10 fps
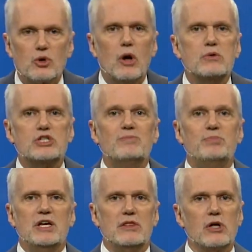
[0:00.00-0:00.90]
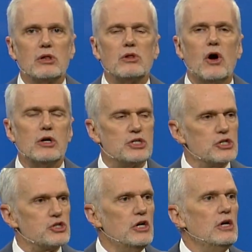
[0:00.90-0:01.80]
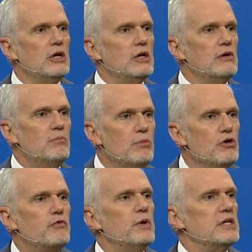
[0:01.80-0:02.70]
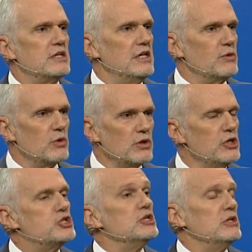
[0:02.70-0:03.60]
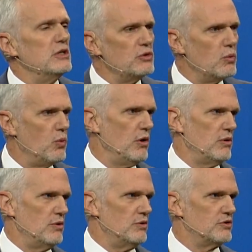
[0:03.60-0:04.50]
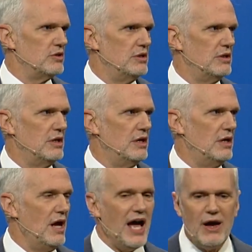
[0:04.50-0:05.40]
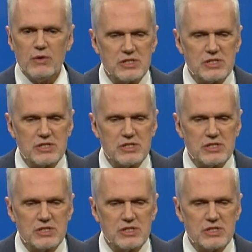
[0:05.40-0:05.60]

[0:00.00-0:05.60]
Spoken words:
grown to be the largest movement and religion in the world. How